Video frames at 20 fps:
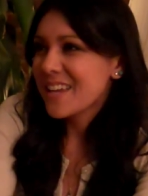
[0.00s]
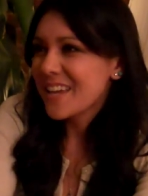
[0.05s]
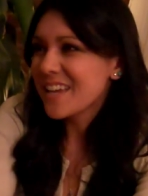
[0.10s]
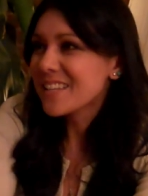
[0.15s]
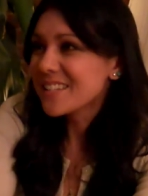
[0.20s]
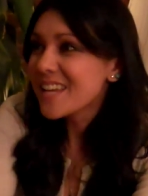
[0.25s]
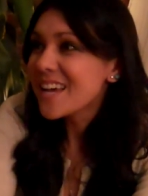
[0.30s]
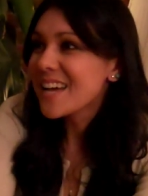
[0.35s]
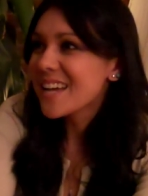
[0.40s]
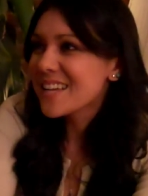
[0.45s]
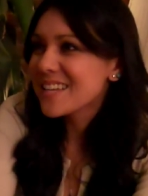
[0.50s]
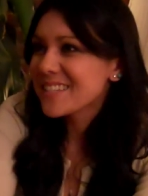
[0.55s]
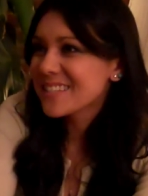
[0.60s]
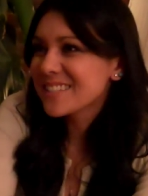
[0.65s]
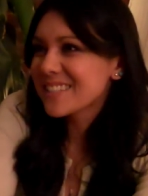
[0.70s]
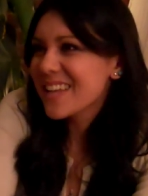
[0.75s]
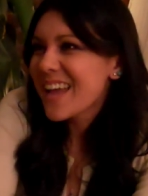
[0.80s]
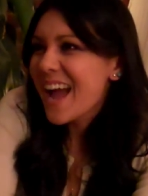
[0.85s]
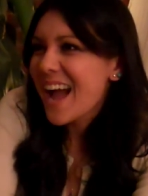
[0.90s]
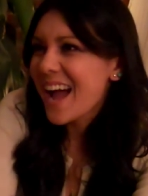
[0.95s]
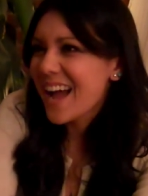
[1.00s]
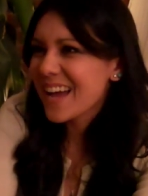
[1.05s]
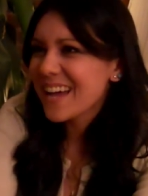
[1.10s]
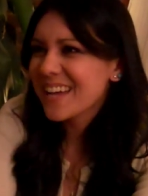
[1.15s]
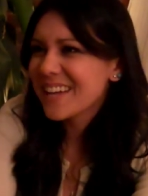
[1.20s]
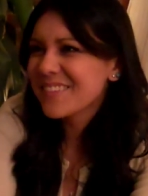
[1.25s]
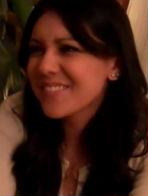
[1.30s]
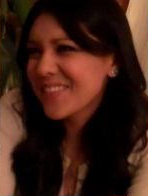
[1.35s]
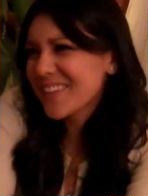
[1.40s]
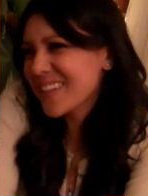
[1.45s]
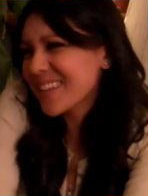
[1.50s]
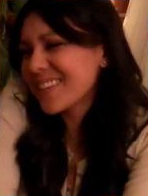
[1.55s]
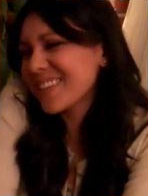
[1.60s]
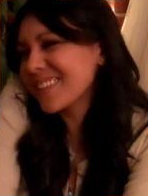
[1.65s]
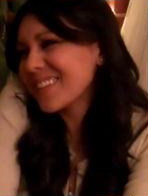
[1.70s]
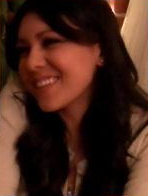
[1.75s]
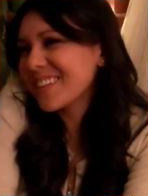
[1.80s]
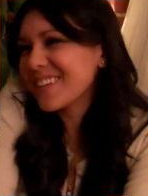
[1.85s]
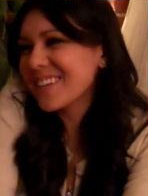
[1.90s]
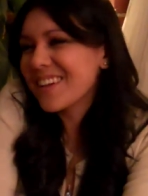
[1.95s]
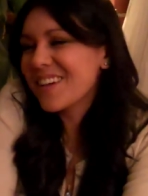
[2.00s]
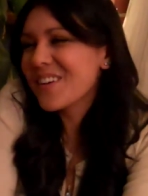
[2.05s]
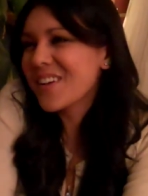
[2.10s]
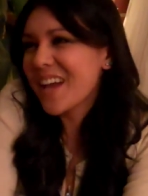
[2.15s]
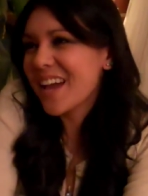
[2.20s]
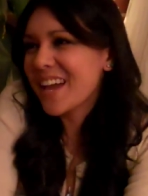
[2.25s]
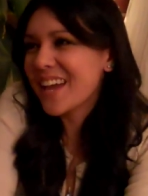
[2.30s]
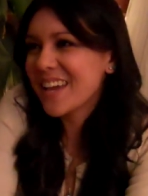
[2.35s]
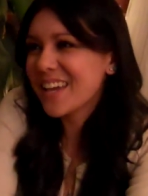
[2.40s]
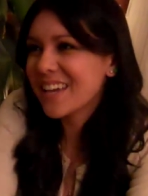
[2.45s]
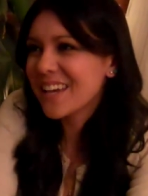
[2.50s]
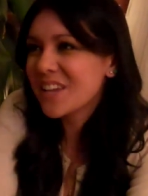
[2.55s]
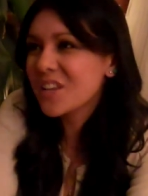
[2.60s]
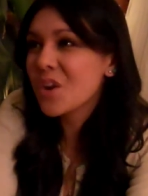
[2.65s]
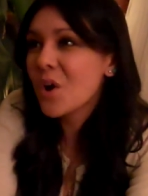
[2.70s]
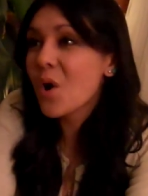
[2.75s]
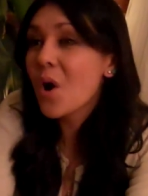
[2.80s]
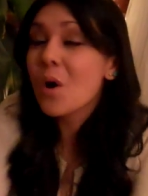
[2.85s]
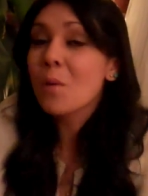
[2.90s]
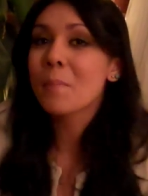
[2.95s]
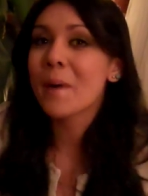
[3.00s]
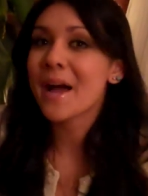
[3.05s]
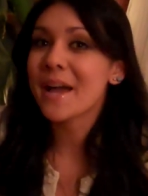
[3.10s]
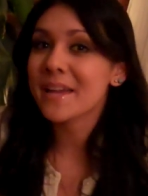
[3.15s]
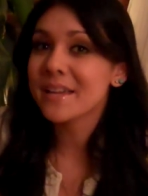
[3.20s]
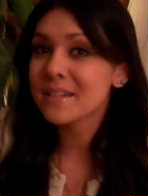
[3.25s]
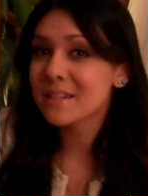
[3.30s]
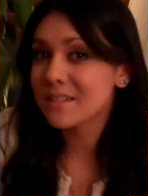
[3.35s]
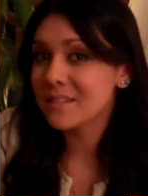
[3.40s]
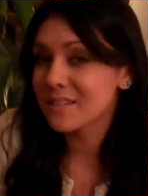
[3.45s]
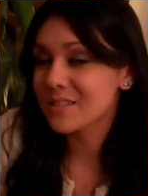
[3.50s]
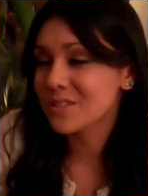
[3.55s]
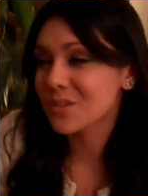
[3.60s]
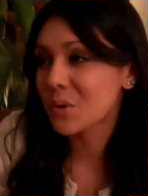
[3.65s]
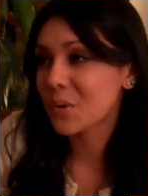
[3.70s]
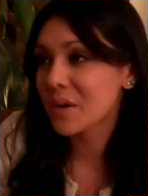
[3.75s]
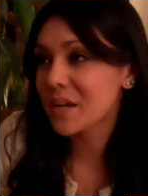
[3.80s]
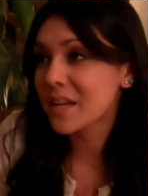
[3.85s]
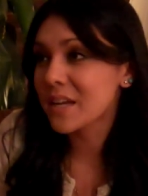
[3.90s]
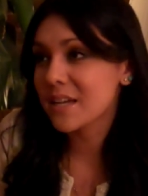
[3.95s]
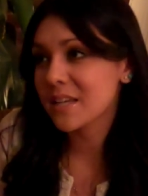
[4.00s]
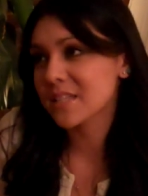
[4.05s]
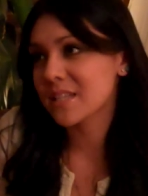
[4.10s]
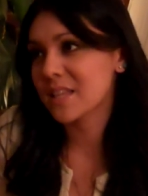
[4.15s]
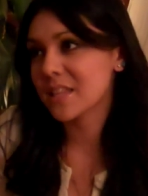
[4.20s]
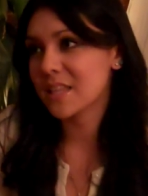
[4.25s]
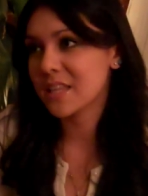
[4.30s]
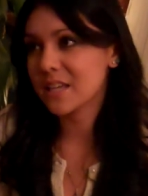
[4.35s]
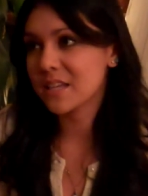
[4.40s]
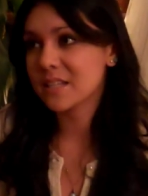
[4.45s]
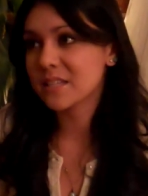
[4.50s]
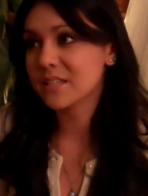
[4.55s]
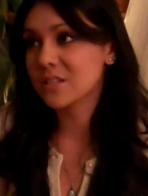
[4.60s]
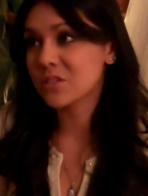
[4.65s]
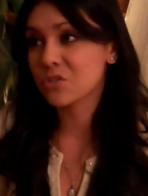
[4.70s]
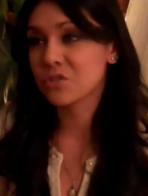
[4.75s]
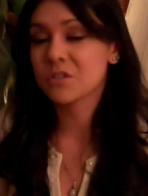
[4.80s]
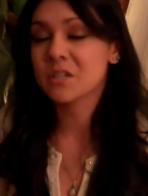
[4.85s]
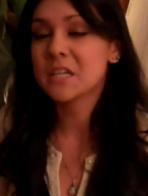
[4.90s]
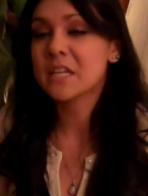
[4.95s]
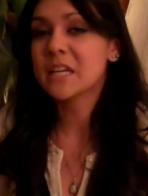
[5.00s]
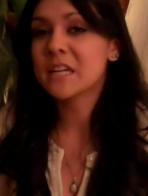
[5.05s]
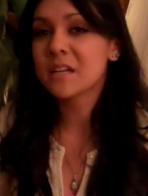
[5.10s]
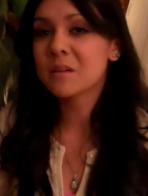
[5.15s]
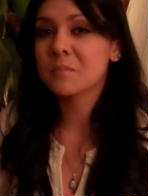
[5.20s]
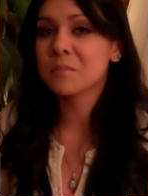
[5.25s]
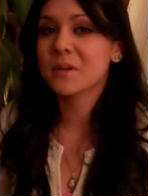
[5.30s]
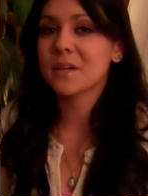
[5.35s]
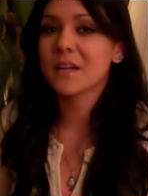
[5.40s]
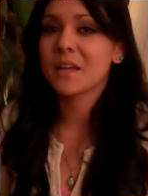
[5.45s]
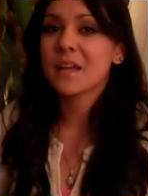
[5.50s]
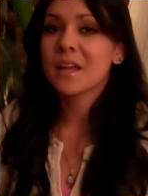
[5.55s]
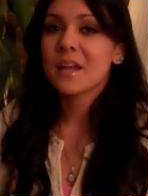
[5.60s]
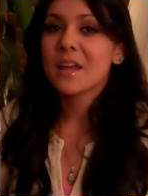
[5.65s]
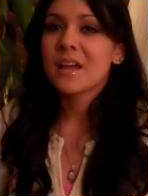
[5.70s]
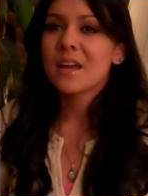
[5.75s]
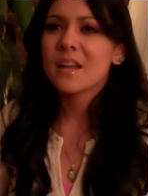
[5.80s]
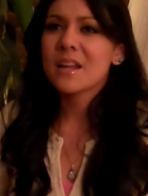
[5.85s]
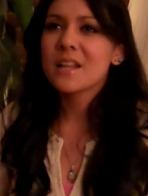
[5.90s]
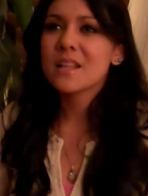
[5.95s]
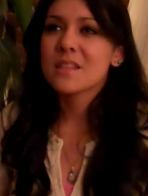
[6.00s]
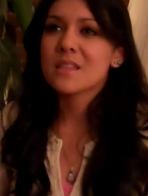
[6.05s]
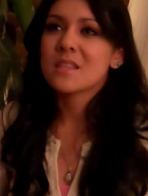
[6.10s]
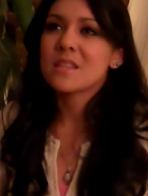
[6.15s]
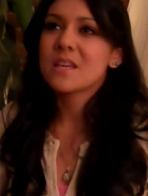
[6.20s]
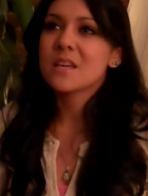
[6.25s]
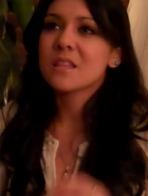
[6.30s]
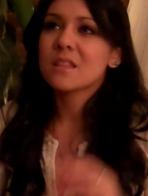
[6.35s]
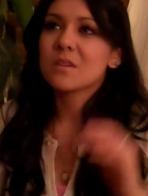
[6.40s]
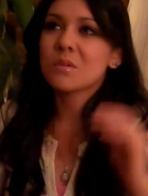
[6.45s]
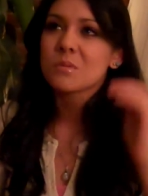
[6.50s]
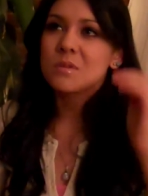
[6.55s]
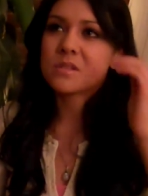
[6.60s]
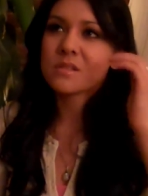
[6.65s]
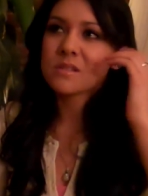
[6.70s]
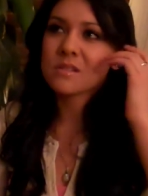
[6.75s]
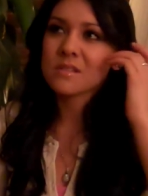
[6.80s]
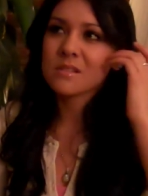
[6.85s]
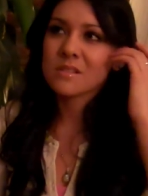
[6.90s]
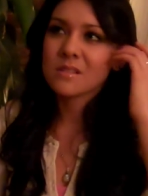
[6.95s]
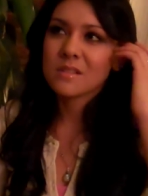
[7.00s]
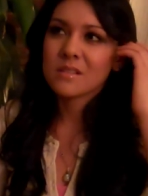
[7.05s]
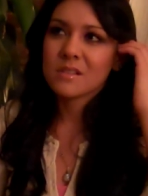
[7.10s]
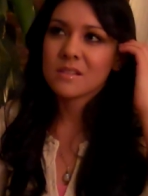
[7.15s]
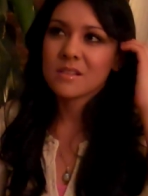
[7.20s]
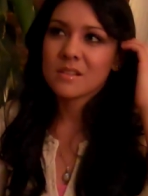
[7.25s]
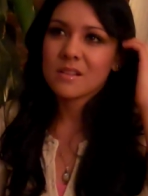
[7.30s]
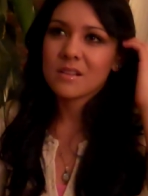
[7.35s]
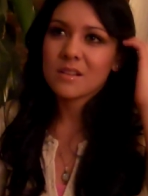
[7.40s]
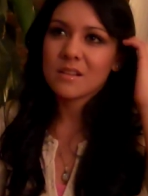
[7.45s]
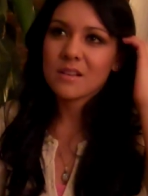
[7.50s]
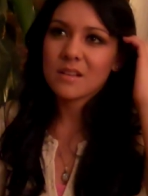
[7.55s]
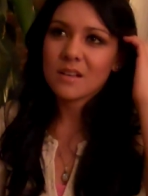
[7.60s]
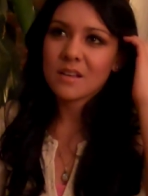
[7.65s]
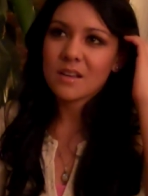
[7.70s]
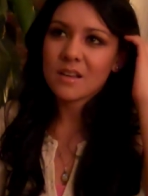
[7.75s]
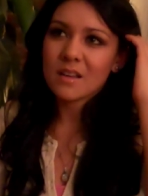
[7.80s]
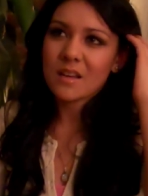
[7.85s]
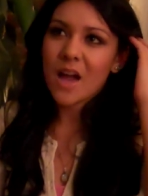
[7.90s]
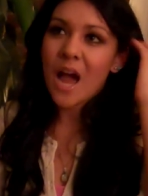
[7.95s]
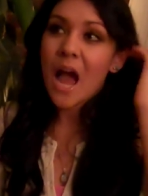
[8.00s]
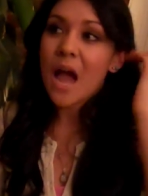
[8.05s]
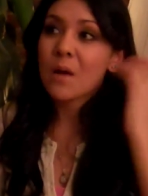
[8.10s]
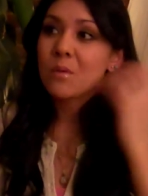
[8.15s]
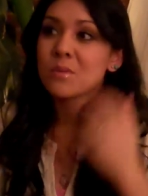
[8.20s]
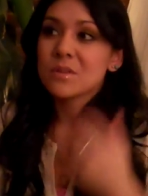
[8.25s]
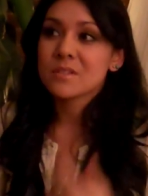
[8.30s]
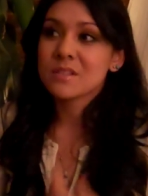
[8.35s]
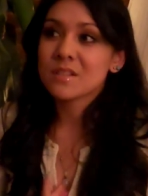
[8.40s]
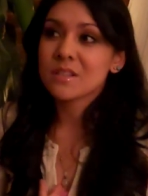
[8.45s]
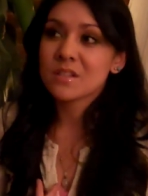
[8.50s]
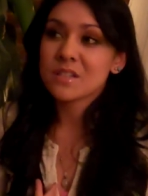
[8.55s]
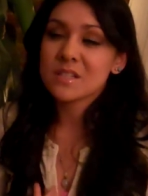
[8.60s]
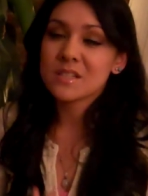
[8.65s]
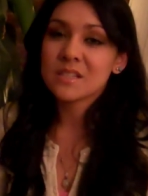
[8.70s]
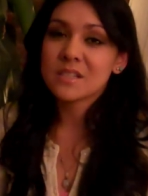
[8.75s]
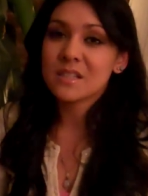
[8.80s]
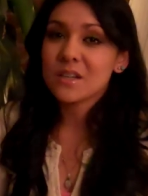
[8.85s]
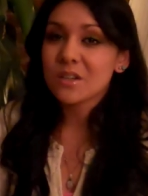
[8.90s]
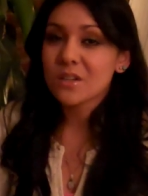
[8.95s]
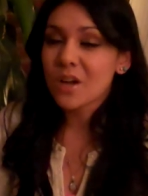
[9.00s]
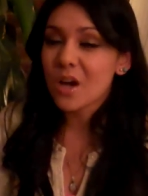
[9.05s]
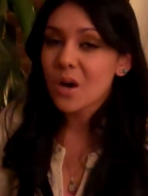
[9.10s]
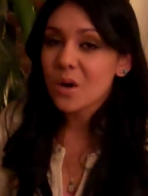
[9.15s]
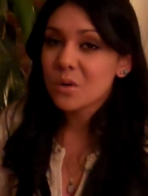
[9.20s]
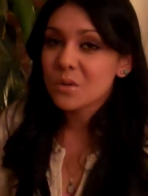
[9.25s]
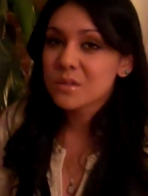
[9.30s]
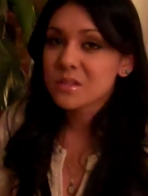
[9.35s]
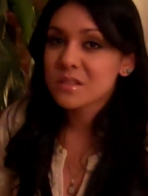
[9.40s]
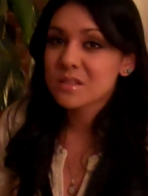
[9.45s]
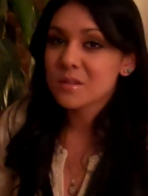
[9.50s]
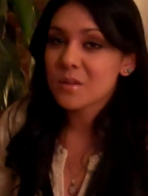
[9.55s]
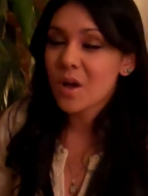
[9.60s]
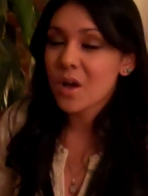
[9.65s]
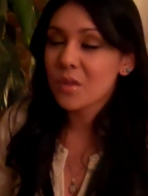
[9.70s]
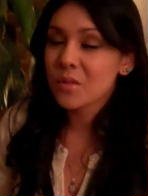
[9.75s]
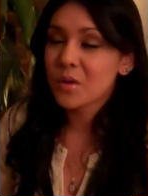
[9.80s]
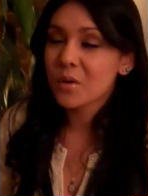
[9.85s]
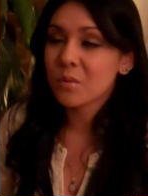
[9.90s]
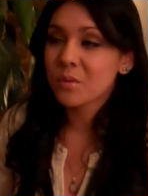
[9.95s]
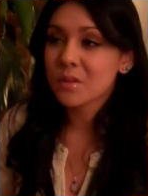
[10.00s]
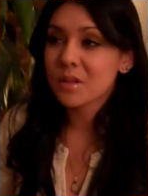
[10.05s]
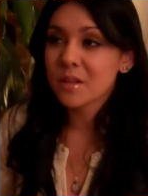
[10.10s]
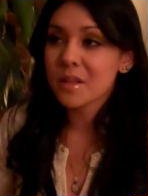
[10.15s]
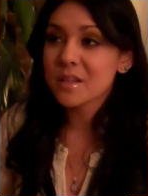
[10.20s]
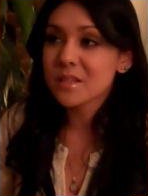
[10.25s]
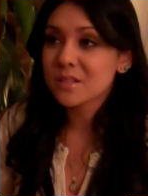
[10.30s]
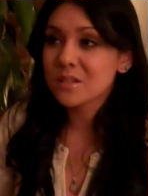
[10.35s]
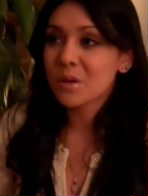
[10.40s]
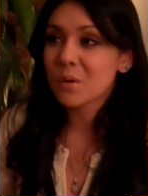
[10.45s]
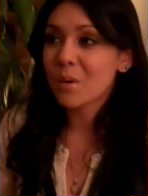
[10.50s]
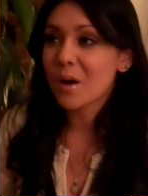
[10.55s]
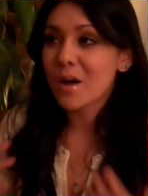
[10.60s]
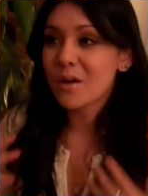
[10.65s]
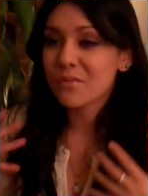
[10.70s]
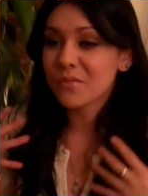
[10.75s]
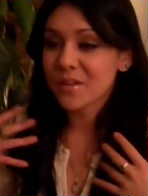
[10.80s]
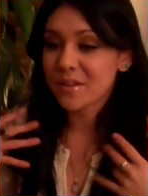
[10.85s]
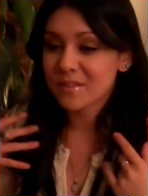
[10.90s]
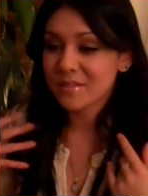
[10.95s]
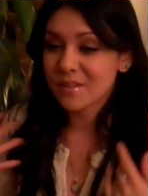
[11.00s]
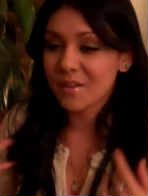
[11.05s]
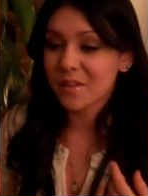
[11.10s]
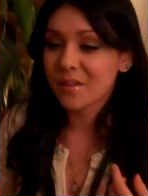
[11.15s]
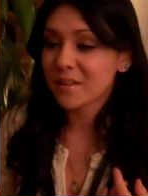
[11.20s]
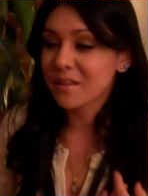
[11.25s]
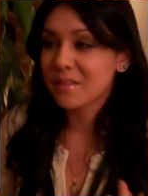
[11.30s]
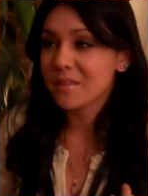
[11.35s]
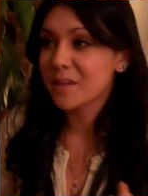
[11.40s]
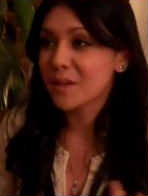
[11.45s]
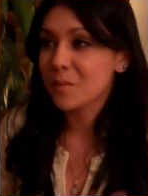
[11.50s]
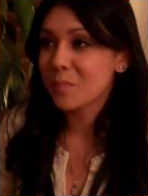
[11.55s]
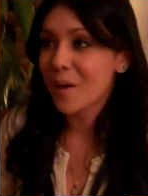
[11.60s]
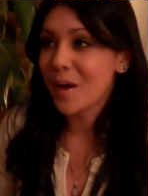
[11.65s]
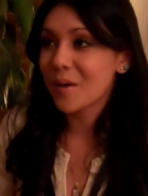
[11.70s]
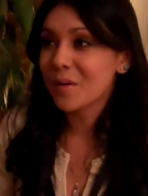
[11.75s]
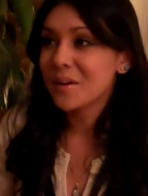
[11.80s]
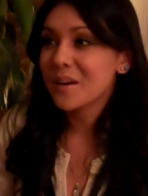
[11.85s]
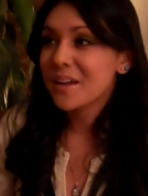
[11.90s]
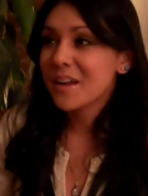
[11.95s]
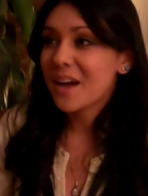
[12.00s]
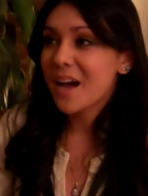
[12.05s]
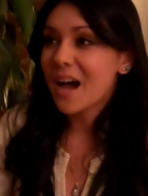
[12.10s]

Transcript: It does, yeah. I'm okay, I'll buy into the story because I think it's intriguing, but I didn't think I was gonna see a ghost, although when the lights go off, that's all I could think about.